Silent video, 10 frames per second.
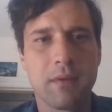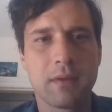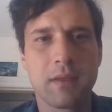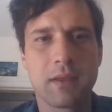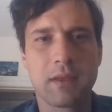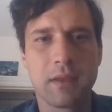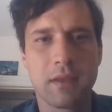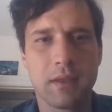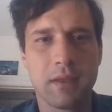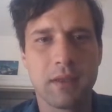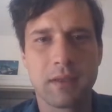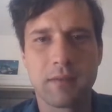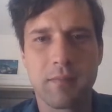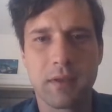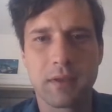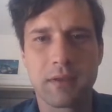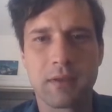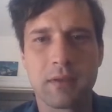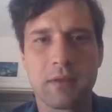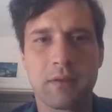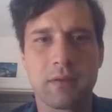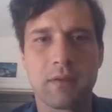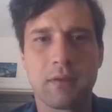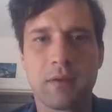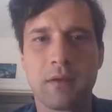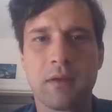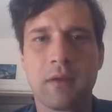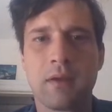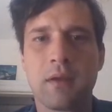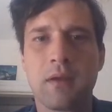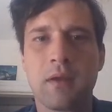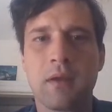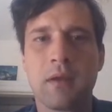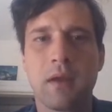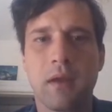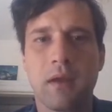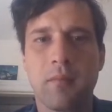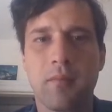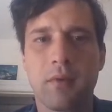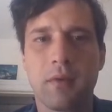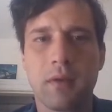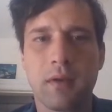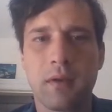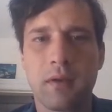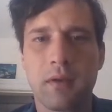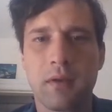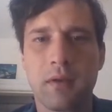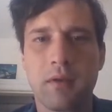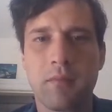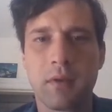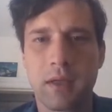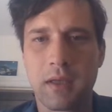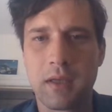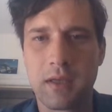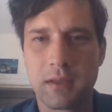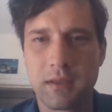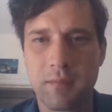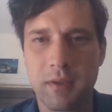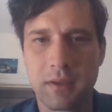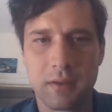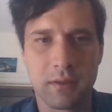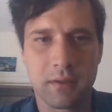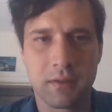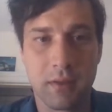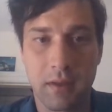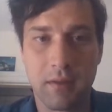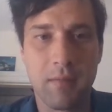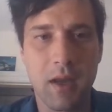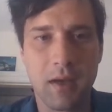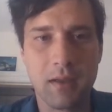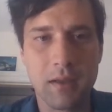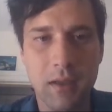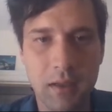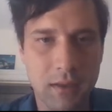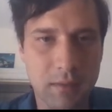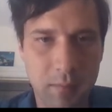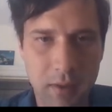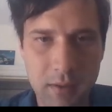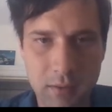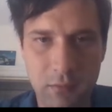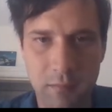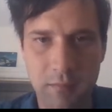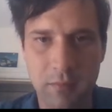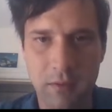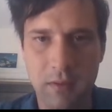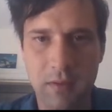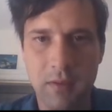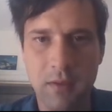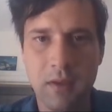does not say that he expects her in Berlin, but that he expects her, a command, at his parents' home in Berlin.